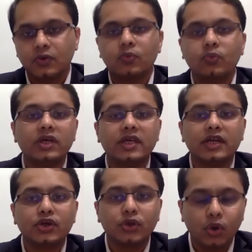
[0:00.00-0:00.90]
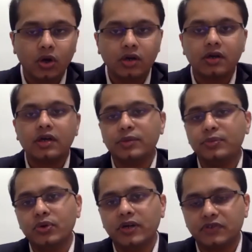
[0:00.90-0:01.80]
We can cure
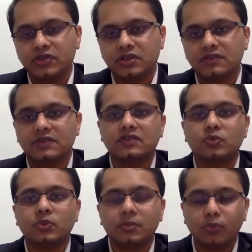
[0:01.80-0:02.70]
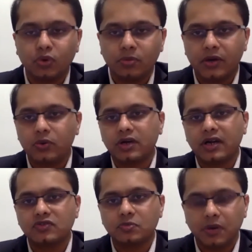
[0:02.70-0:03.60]
immune deficiencies with a bone marrow
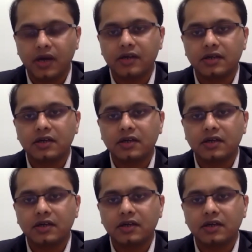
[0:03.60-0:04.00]
transplant.